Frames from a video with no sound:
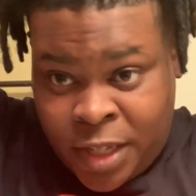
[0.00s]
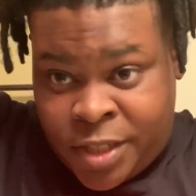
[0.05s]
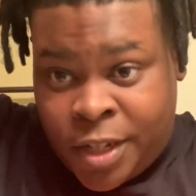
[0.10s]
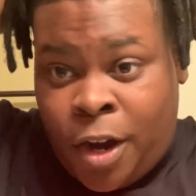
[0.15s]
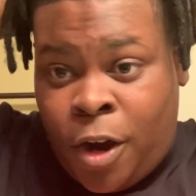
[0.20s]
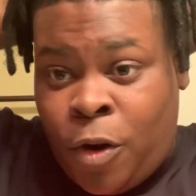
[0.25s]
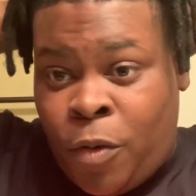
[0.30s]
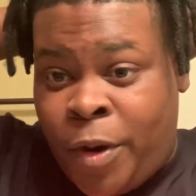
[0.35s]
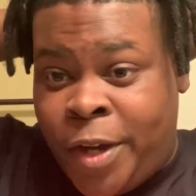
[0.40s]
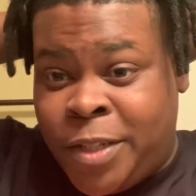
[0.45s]

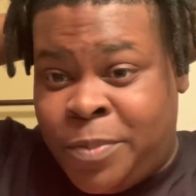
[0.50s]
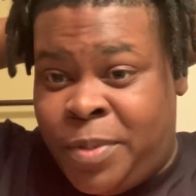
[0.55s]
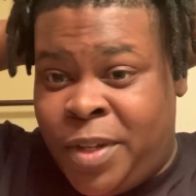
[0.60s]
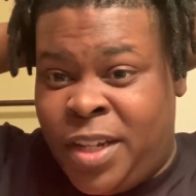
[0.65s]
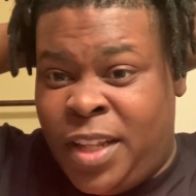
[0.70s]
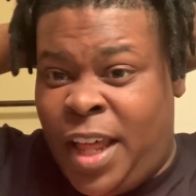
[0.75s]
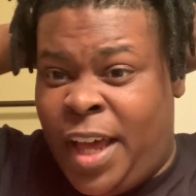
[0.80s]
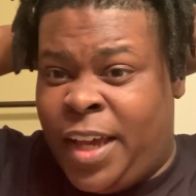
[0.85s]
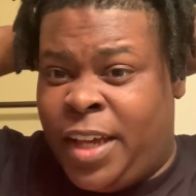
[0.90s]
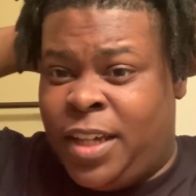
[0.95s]
always been
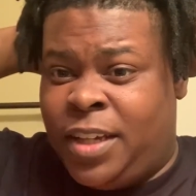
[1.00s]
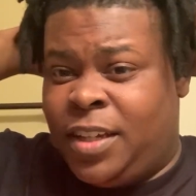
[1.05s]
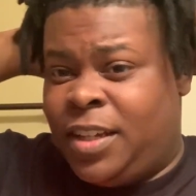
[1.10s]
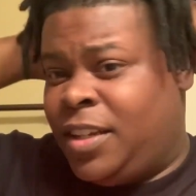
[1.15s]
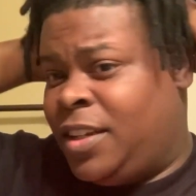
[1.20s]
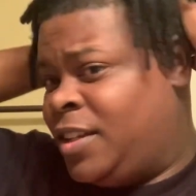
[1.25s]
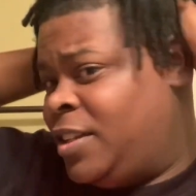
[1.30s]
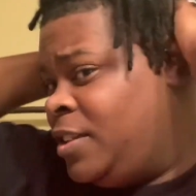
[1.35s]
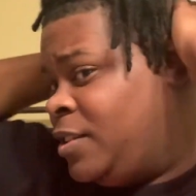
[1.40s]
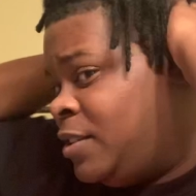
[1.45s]
like,
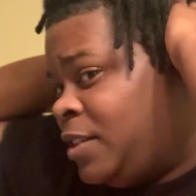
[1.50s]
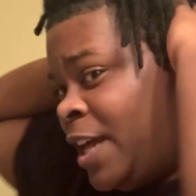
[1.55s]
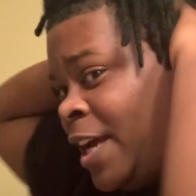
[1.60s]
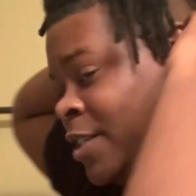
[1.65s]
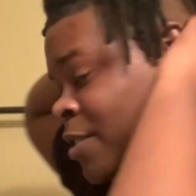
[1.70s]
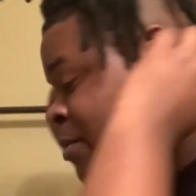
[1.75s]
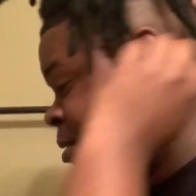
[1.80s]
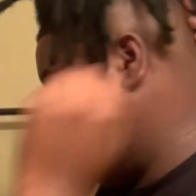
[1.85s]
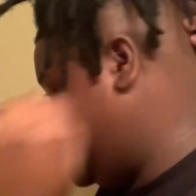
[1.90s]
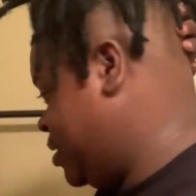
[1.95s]
as
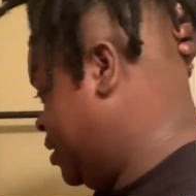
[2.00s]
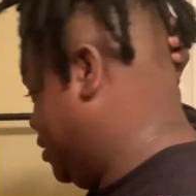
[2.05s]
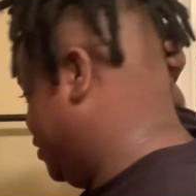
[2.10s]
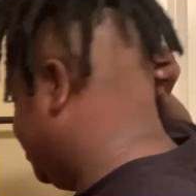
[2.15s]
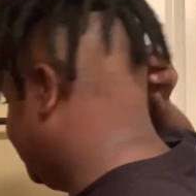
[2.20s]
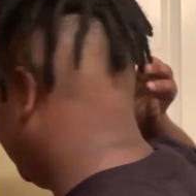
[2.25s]
you can see,